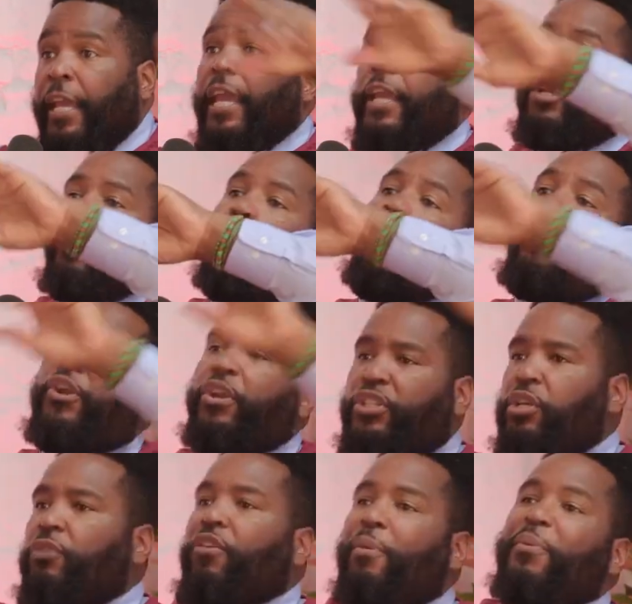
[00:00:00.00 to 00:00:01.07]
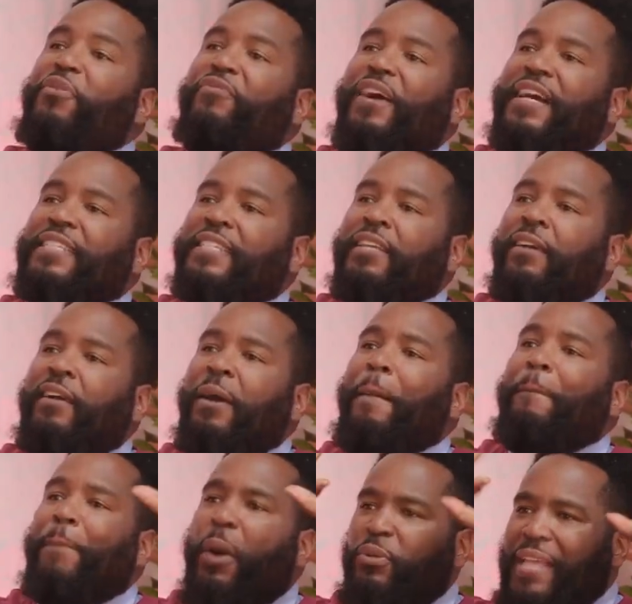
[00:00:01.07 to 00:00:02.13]
in order to remove us.
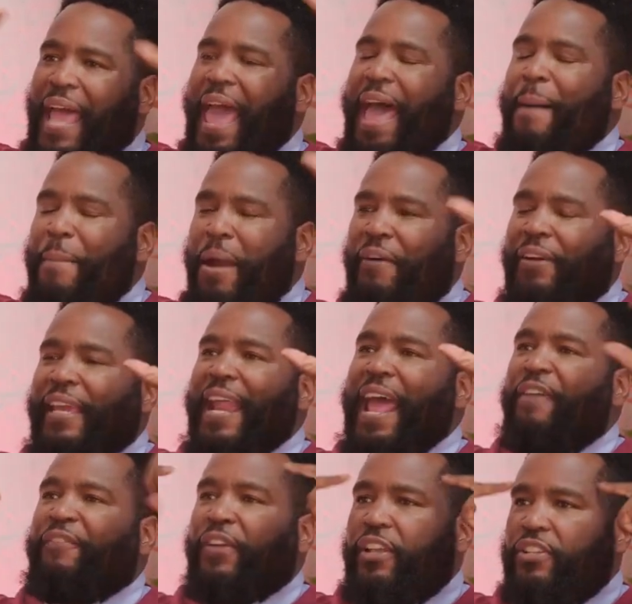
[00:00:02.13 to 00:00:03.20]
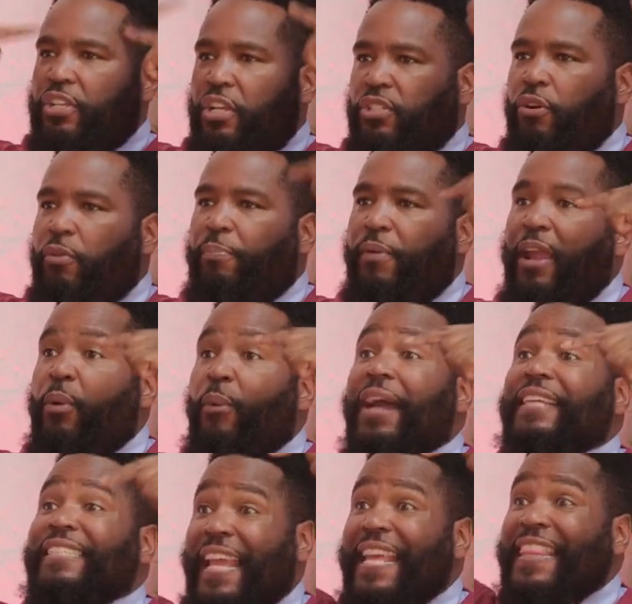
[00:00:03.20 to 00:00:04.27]
Most American Africans are so
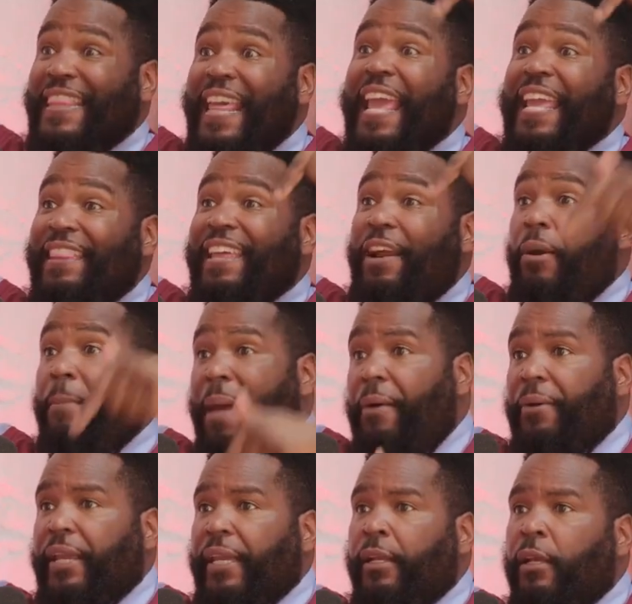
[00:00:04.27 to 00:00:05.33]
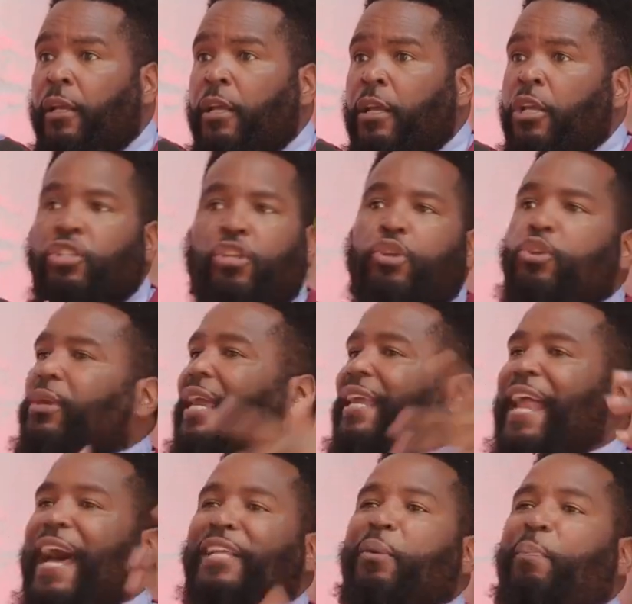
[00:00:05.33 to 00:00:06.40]
brainwashed, they think they're American. So you
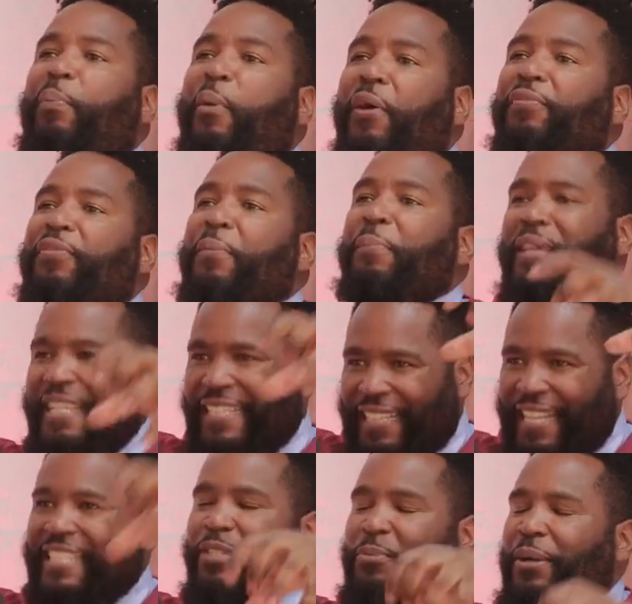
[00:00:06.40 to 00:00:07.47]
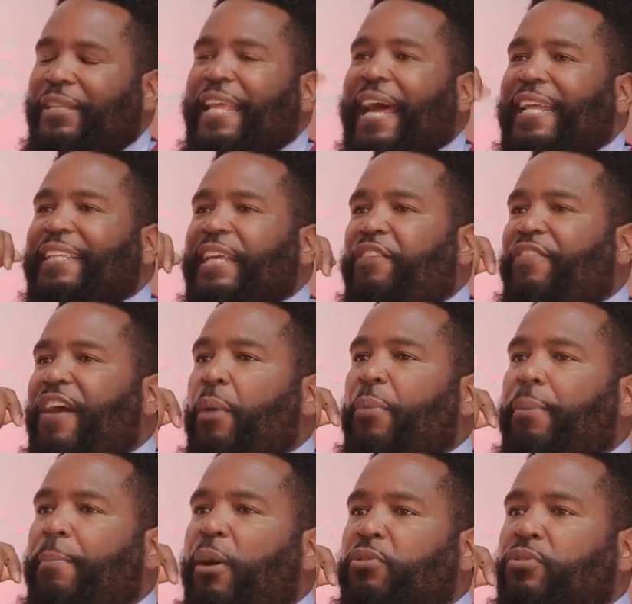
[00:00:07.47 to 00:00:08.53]
cannot deport them because this is what they identify
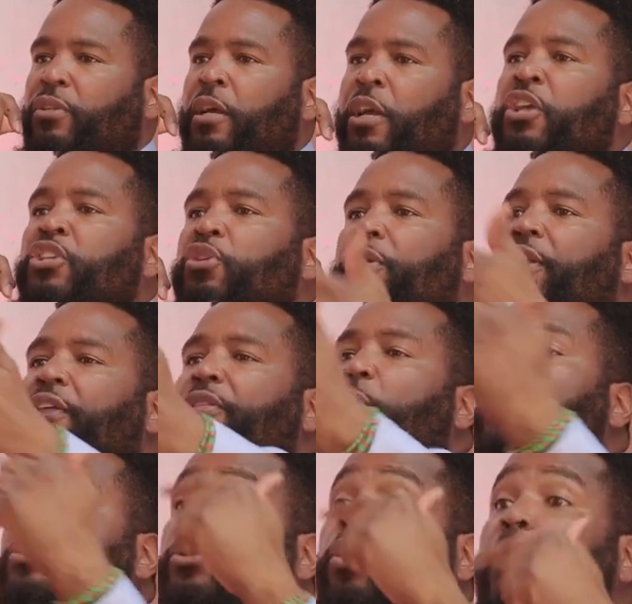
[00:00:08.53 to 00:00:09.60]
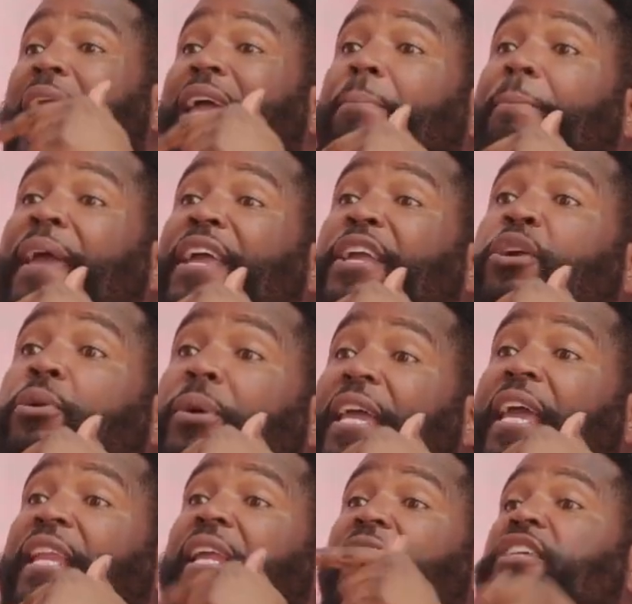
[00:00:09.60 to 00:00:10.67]
with most. So in other words, the white man
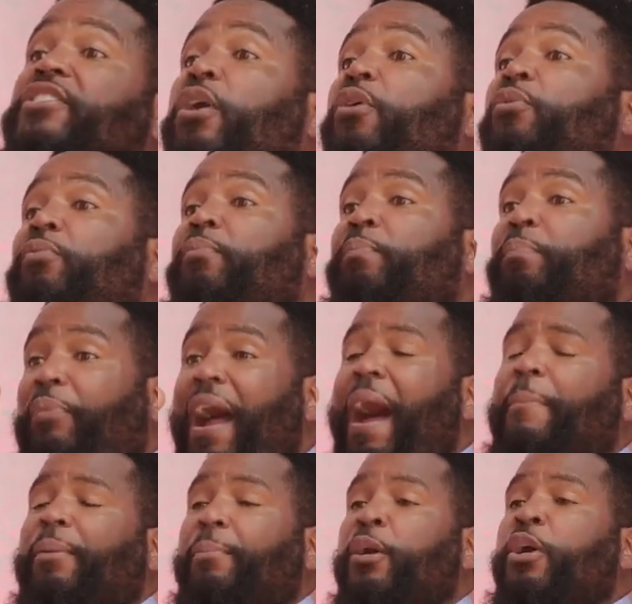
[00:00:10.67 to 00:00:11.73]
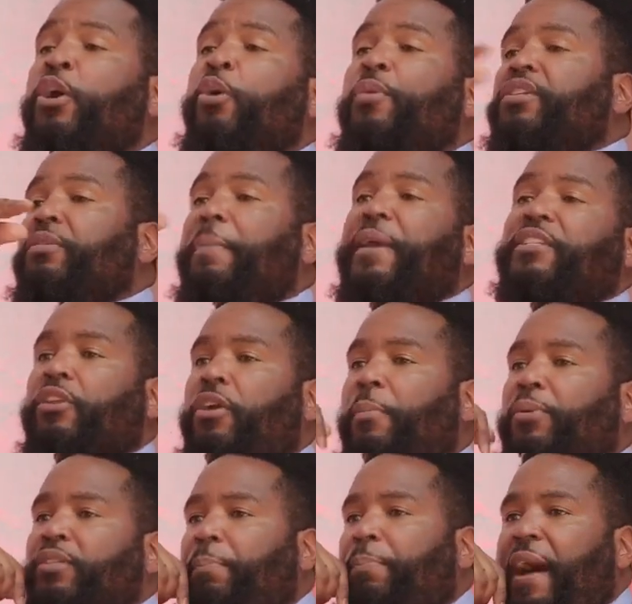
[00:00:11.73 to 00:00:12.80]
created his own problem, which makes it
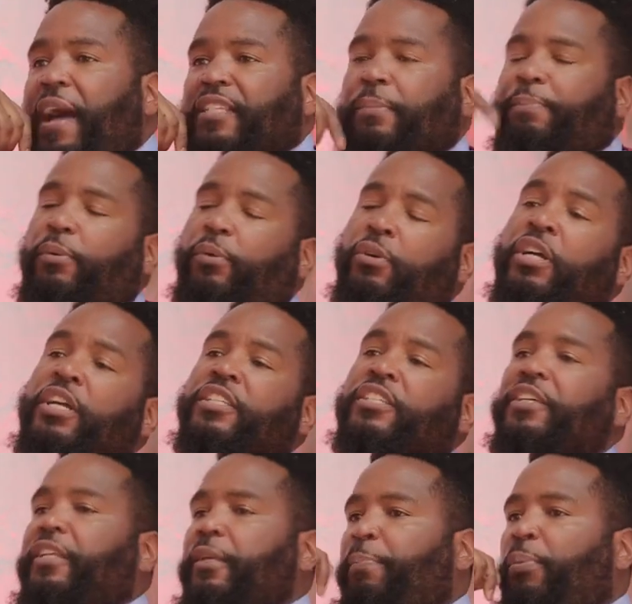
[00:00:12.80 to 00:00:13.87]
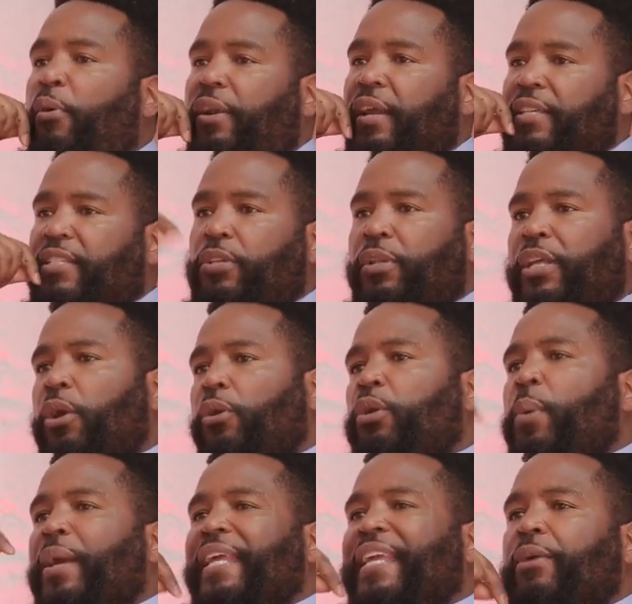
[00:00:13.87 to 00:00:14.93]
almost impossible to deport us. So the only
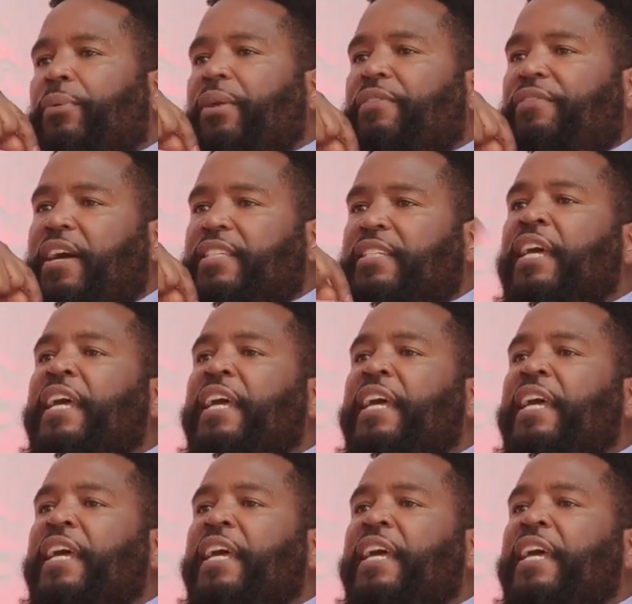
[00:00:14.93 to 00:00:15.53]
way to get rid of us